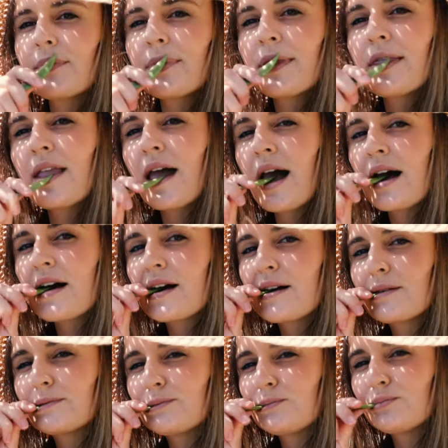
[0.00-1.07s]
to the
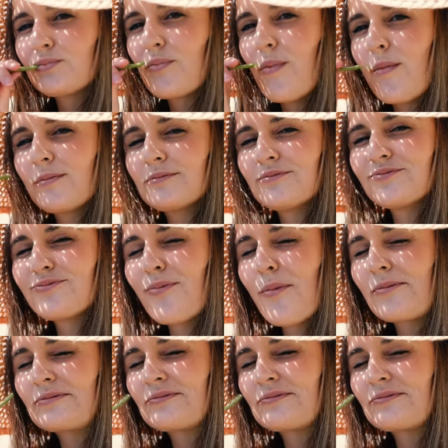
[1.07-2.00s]
aquarium, we were at the